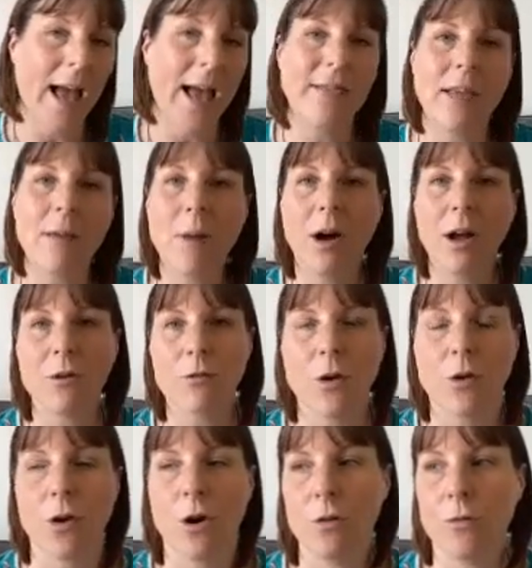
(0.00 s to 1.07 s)
And they might have
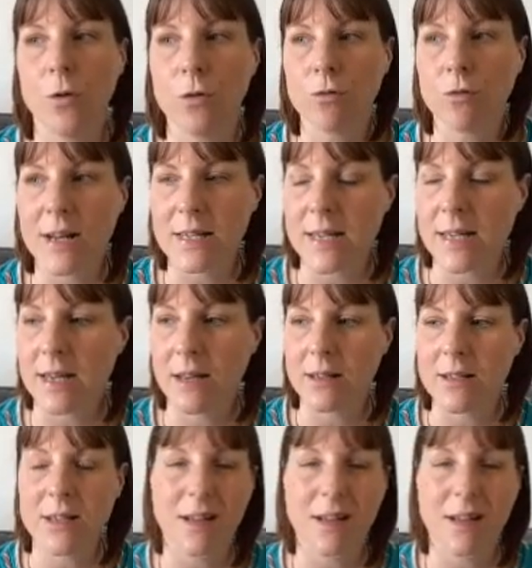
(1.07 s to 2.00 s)
gone off already and